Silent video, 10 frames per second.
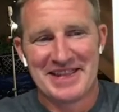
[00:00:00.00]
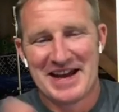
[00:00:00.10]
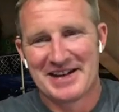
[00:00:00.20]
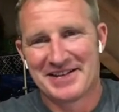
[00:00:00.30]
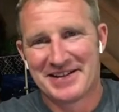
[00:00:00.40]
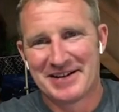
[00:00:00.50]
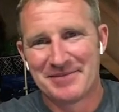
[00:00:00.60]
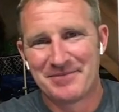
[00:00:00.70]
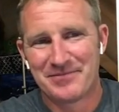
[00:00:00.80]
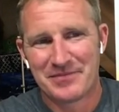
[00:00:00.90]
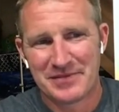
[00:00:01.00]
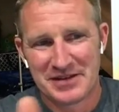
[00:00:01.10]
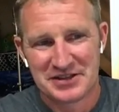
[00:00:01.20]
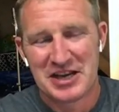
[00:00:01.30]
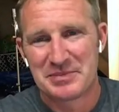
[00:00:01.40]
that um,
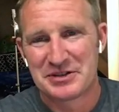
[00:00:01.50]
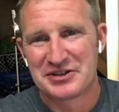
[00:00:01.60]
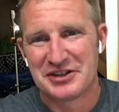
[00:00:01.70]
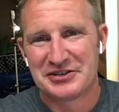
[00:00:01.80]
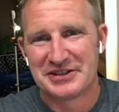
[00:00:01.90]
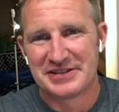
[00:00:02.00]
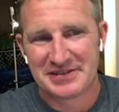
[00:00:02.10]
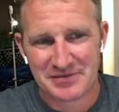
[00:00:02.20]
this type of sealant